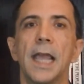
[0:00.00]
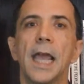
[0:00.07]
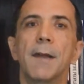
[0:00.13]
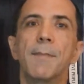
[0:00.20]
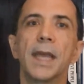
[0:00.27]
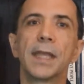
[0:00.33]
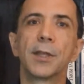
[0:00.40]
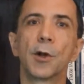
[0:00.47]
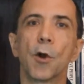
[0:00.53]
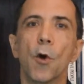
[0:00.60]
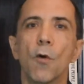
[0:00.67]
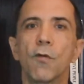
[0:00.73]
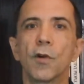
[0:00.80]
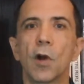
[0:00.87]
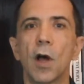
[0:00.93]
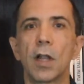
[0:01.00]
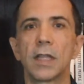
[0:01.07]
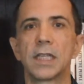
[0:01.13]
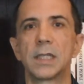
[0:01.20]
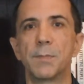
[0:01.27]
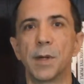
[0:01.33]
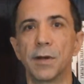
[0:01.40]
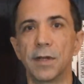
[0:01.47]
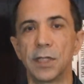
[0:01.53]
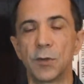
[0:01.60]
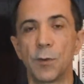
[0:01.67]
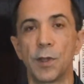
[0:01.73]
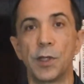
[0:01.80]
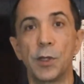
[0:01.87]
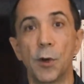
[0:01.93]
and make their overall experience
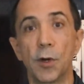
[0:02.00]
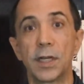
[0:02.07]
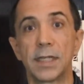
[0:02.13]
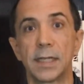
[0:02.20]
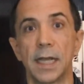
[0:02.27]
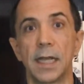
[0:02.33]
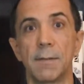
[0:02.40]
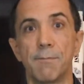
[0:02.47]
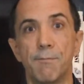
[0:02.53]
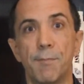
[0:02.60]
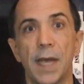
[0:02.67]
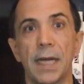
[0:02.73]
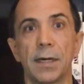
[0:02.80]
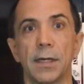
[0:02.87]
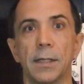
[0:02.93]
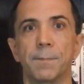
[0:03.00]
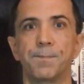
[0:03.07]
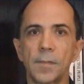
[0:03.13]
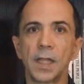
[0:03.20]
with your site better.